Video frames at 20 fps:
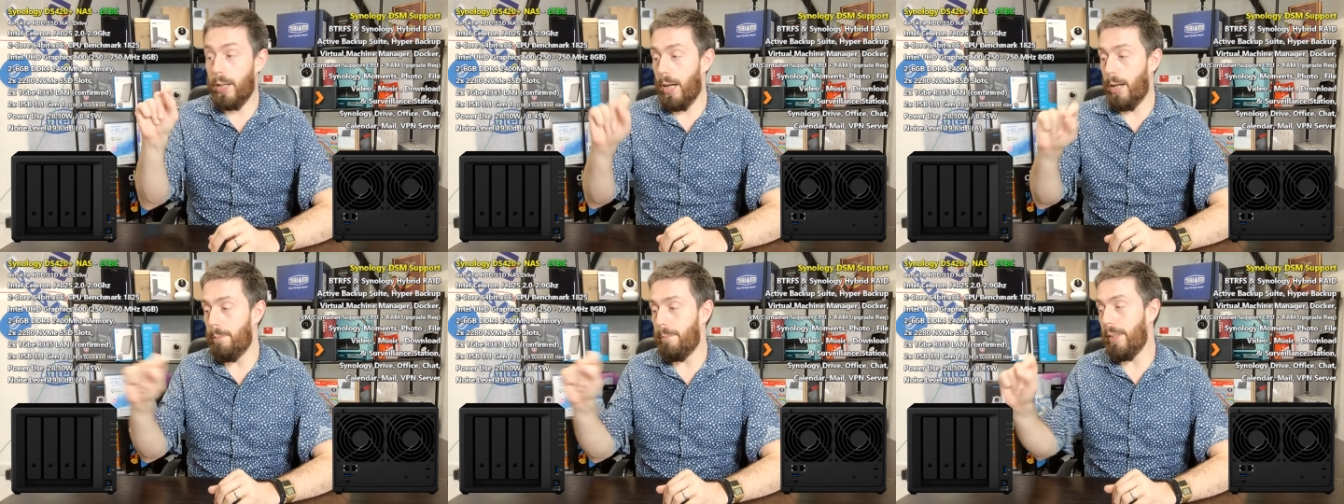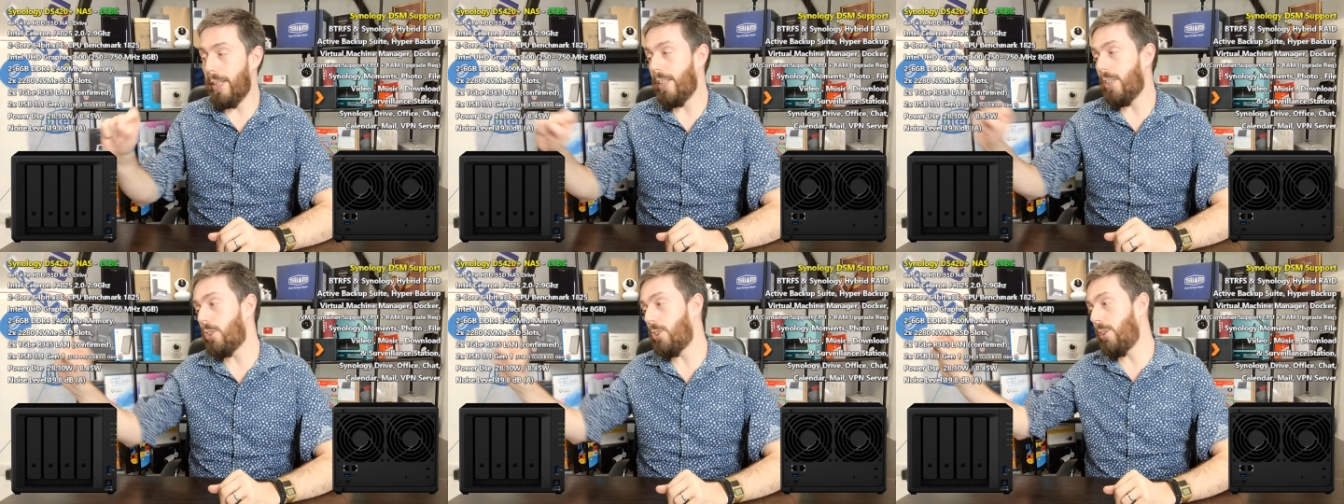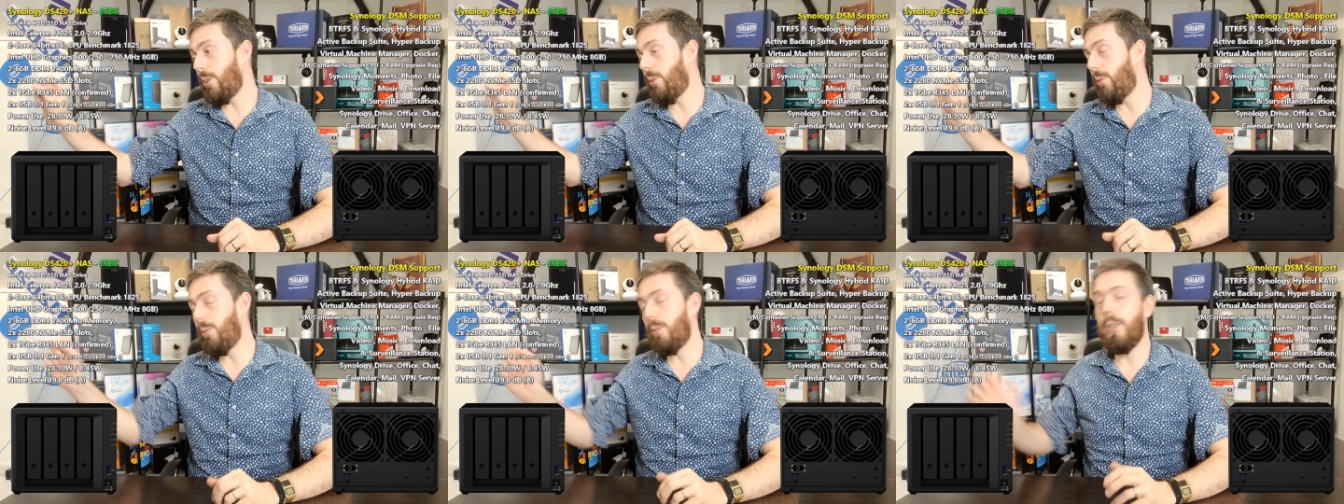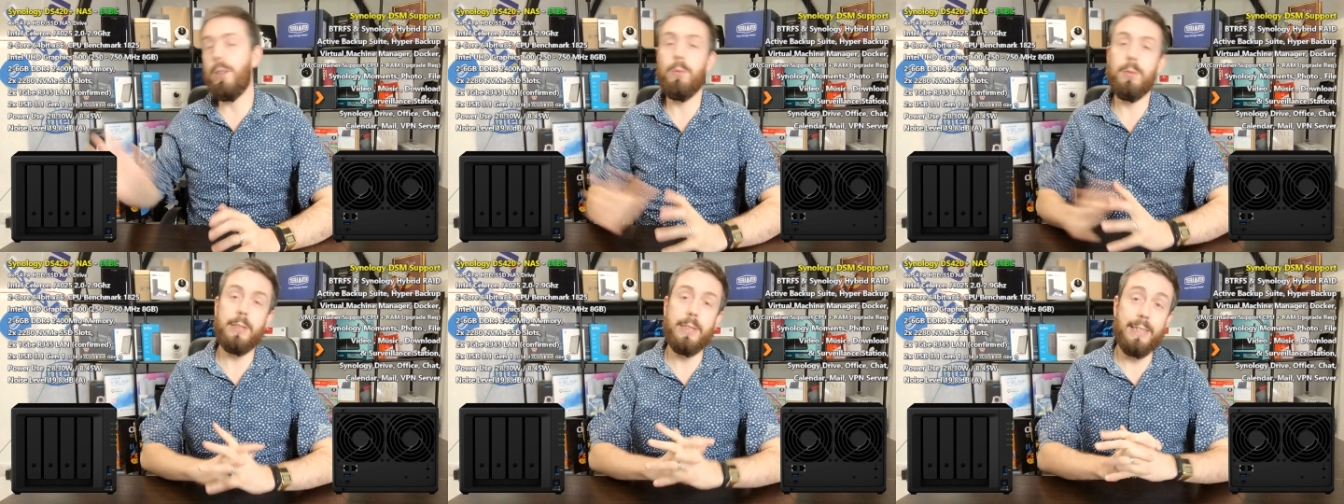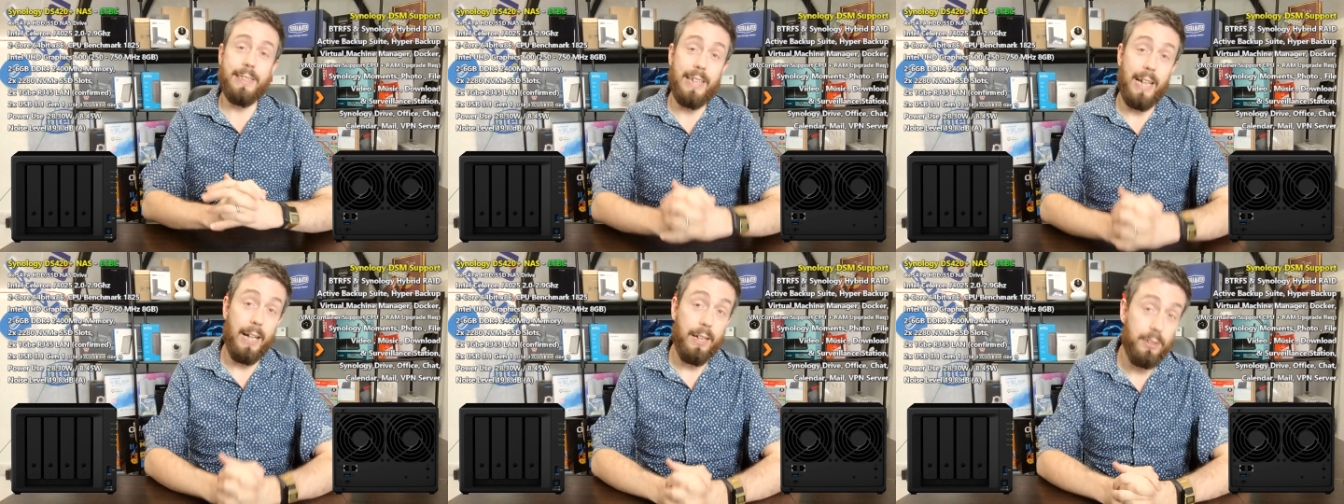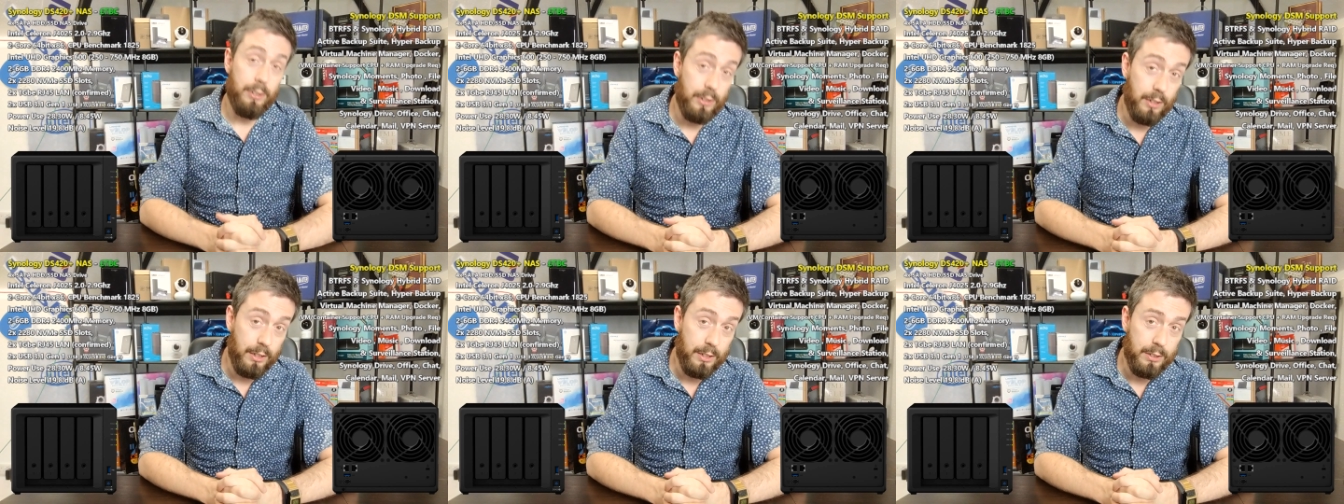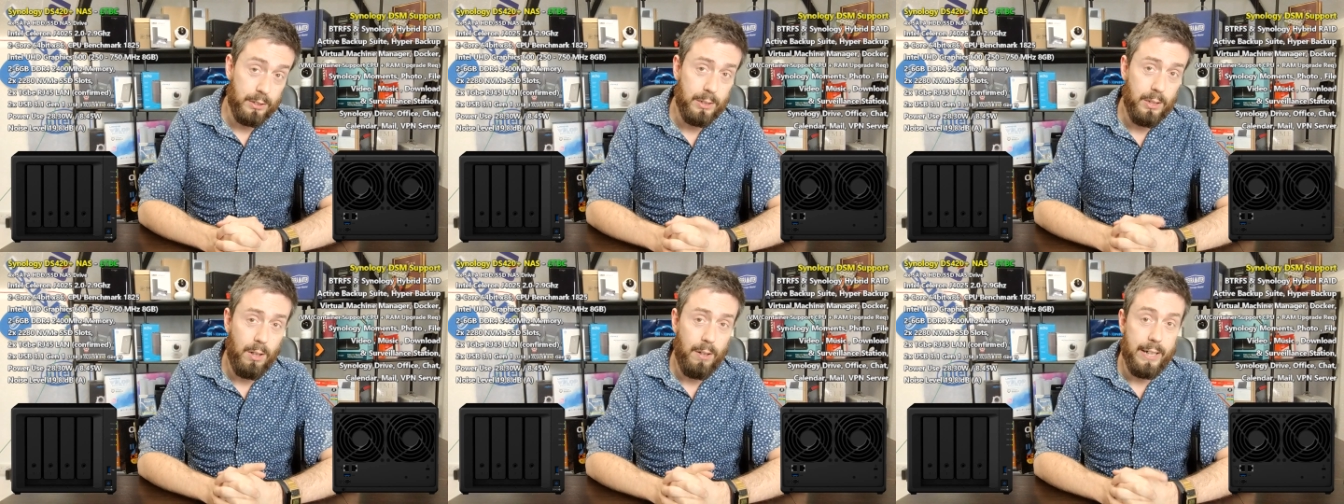coming soon was attached to the
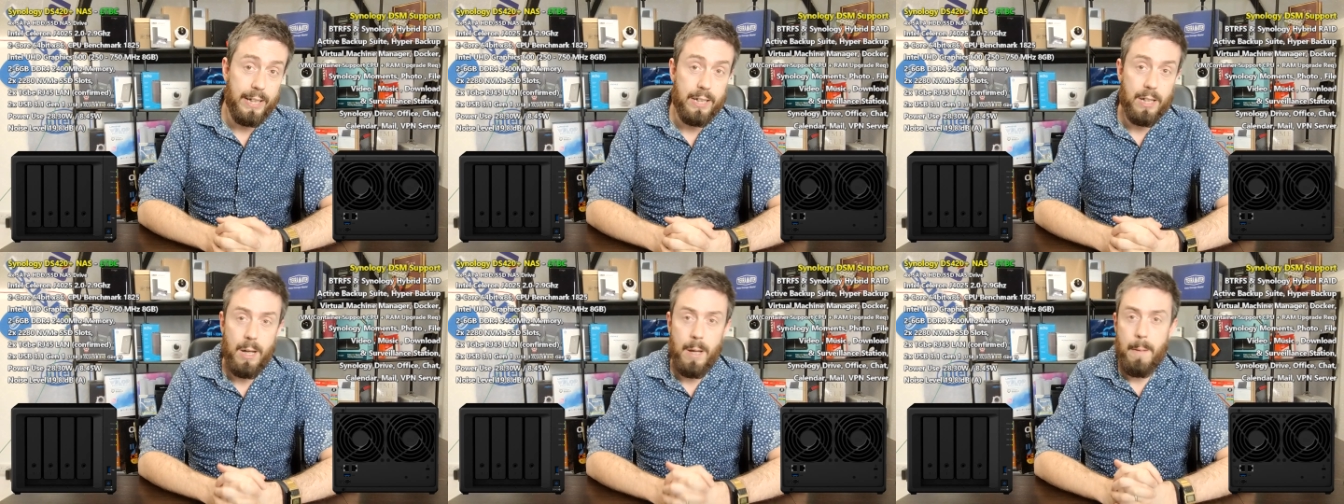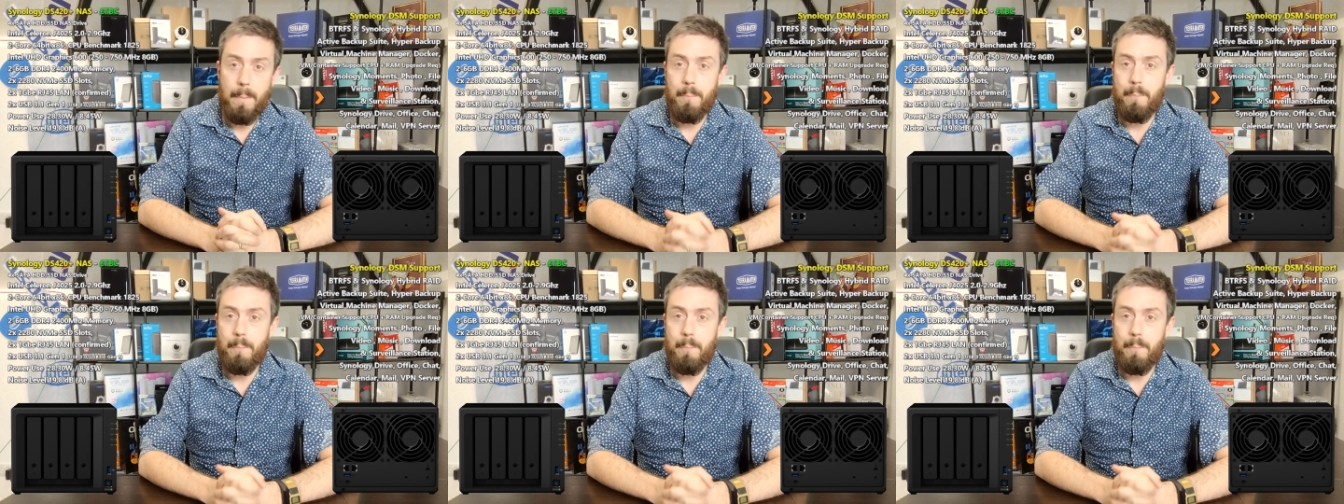side.